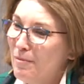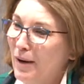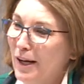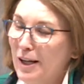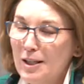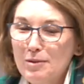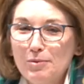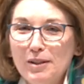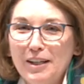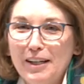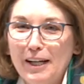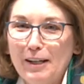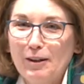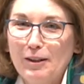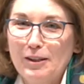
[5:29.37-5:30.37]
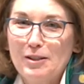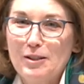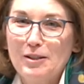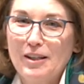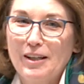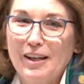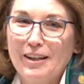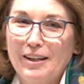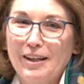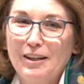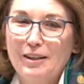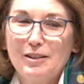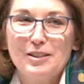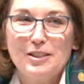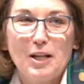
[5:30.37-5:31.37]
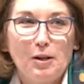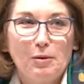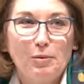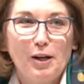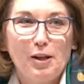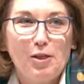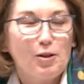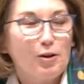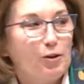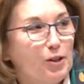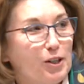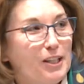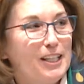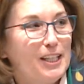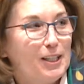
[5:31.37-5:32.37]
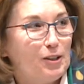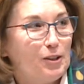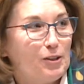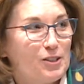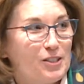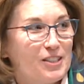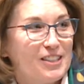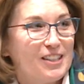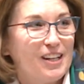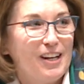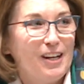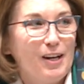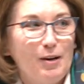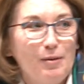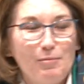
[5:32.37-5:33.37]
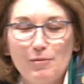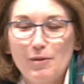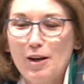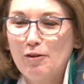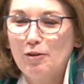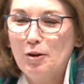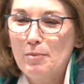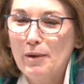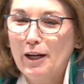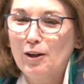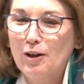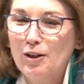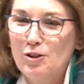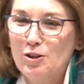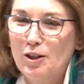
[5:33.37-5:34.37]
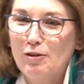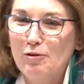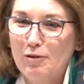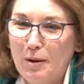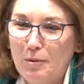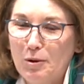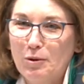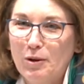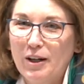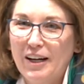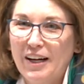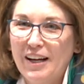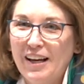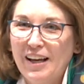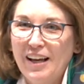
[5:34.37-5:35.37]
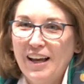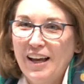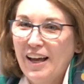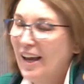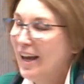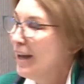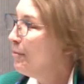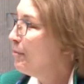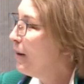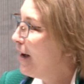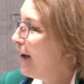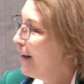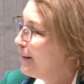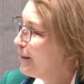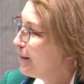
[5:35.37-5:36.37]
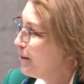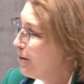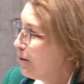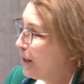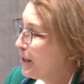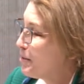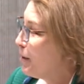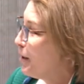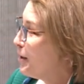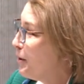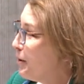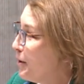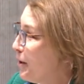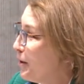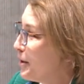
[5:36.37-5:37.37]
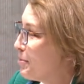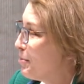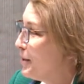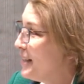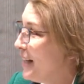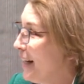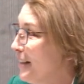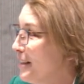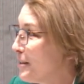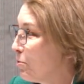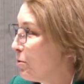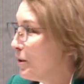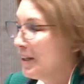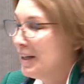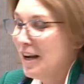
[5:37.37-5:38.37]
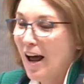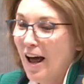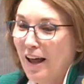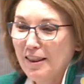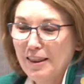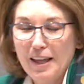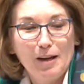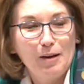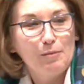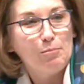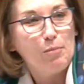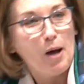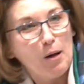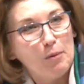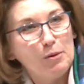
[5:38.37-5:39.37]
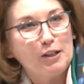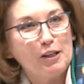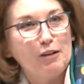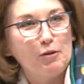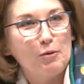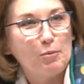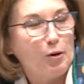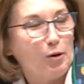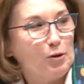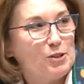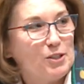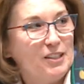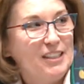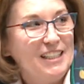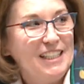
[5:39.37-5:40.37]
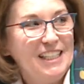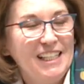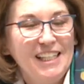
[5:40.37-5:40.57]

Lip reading: husband and I are going to celebrate 30 years of our marriage in February. And you guys probably don't know this, but Dan is really not that public of a person.